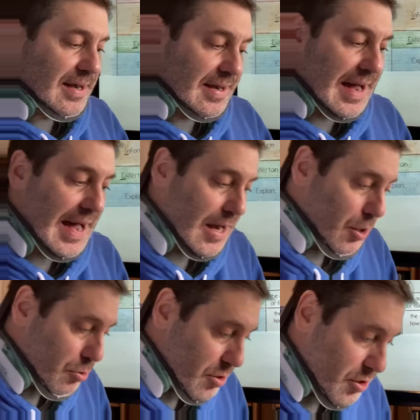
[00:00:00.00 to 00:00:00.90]

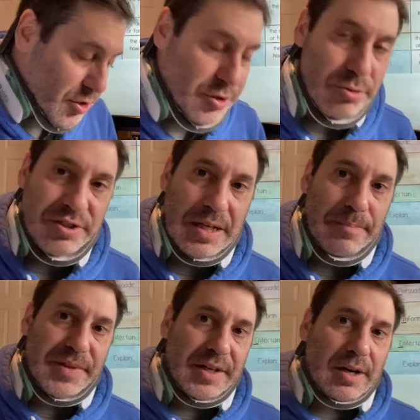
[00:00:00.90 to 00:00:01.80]
how to do
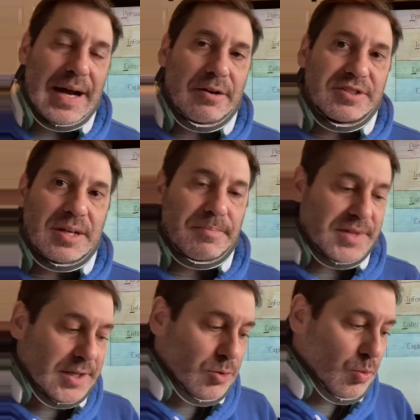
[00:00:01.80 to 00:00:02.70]
something or how
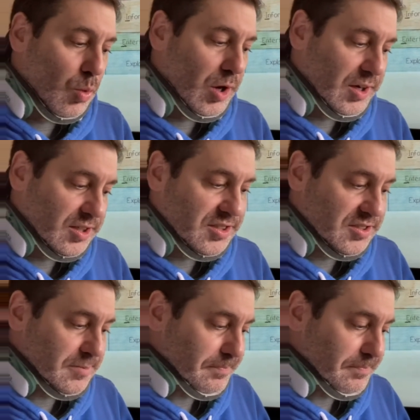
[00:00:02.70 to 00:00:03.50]
something works.